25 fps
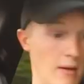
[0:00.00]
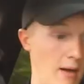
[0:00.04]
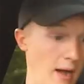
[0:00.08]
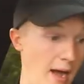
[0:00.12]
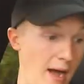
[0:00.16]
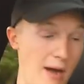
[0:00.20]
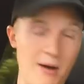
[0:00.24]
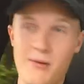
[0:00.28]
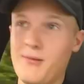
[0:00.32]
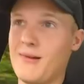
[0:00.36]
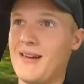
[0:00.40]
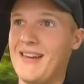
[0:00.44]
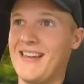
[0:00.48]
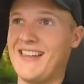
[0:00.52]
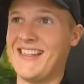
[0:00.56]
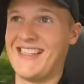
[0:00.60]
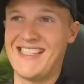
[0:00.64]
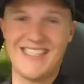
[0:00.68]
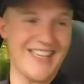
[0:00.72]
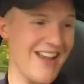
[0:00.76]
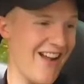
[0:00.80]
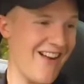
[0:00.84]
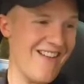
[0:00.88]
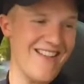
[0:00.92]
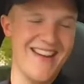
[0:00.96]
Oh,
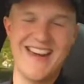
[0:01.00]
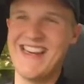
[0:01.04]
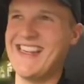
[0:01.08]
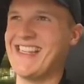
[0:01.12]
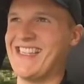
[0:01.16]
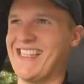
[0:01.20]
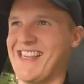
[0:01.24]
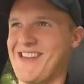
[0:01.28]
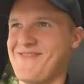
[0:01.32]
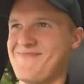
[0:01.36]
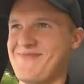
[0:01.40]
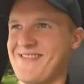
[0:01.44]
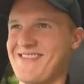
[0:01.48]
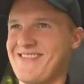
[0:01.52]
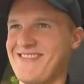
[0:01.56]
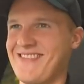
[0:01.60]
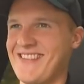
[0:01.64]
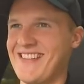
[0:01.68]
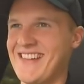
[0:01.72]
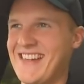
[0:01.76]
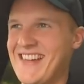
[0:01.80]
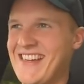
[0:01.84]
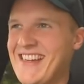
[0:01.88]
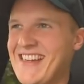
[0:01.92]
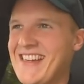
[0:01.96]
sorry, Sybil.
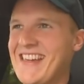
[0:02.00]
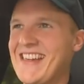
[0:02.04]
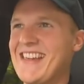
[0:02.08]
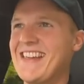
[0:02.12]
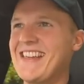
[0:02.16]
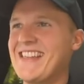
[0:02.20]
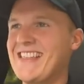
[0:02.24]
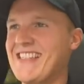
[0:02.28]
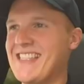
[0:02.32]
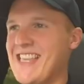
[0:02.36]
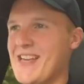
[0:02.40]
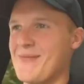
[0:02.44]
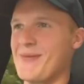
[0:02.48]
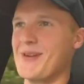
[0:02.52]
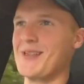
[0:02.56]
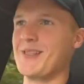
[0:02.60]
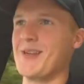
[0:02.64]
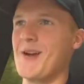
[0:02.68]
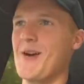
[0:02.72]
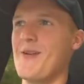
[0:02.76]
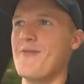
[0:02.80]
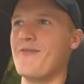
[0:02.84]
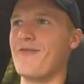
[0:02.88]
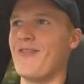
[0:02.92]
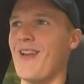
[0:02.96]

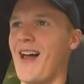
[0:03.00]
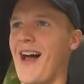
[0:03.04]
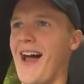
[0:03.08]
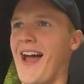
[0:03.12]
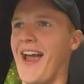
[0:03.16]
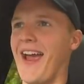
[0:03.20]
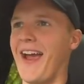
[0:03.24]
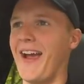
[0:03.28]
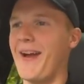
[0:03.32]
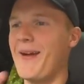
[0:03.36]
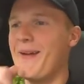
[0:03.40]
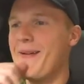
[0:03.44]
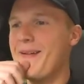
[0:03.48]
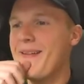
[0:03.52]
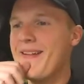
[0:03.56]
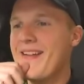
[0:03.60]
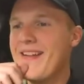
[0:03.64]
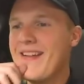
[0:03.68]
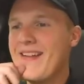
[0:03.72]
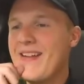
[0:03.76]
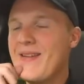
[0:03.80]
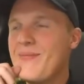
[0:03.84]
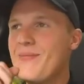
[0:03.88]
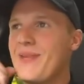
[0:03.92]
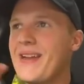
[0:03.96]
Sybil's gone flying.
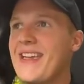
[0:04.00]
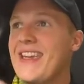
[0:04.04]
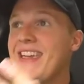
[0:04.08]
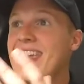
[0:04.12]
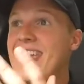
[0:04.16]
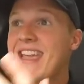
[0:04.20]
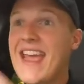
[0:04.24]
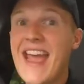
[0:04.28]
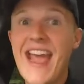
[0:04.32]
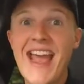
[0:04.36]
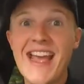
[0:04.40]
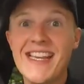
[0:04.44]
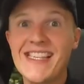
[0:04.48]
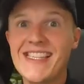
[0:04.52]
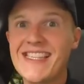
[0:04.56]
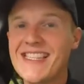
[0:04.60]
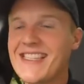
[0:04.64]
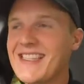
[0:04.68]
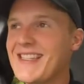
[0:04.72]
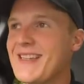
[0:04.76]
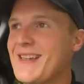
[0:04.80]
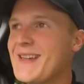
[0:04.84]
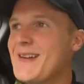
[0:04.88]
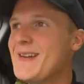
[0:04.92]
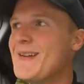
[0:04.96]

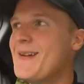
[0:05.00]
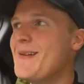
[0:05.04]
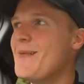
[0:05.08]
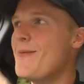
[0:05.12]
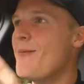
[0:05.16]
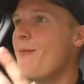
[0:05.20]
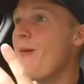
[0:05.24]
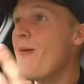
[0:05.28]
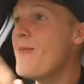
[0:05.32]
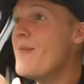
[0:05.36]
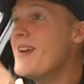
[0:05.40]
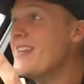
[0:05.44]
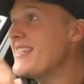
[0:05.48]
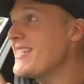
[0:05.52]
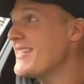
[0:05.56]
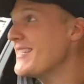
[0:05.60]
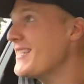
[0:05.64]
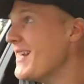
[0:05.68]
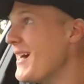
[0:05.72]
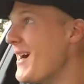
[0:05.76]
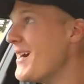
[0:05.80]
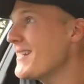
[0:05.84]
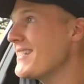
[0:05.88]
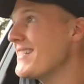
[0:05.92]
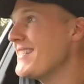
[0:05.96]
Yes, when we
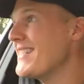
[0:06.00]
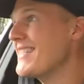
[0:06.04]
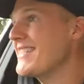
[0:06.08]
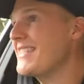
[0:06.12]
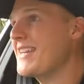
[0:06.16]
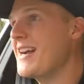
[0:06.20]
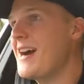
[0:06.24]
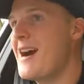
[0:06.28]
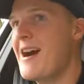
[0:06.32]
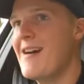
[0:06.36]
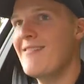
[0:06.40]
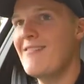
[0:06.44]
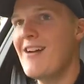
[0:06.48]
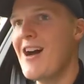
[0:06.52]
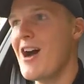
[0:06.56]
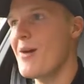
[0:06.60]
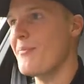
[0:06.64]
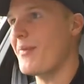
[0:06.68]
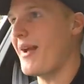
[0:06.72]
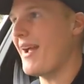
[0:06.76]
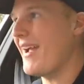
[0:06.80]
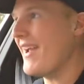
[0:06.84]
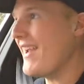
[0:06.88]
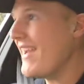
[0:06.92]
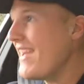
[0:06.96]
started this car
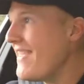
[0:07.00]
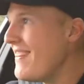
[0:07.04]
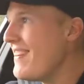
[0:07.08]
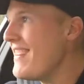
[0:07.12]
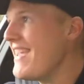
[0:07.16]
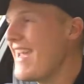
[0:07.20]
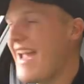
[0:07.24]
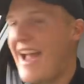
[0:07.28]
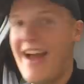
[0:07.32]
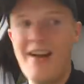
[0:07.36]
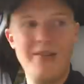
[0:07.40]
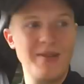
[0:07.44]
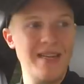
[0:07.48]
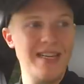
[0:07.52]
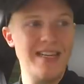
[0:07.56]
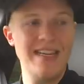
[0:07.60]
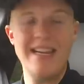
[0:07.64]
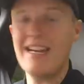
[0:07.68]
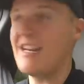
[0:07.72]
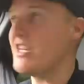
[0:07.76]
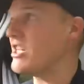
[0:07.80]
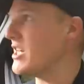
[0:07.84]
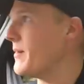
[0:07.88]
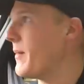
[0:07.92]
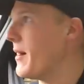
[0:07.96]
up in the Audi
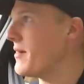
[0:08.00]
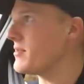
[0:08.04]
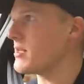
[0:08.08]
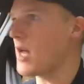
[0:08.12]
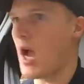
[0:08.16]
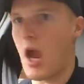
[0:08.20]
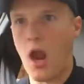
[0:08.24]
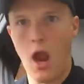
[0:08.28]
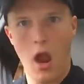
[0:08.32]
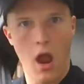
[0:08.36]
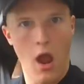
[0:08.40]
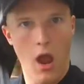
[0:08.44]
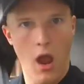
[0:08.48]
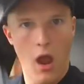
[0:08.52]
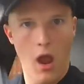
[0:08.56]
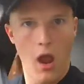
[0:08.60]
dealership, I was like,